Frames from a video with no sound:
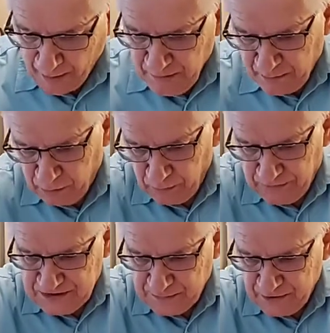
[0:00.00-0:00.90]
I'm going to pull this
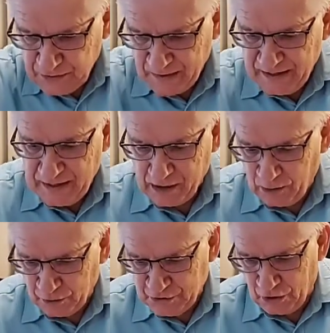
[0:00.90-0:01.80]
up here so I can get a
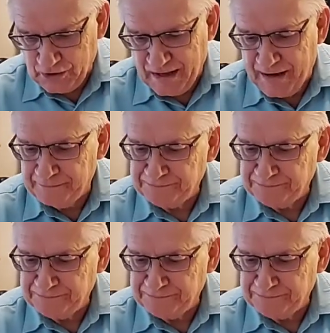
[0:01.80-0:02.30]
closer look at it.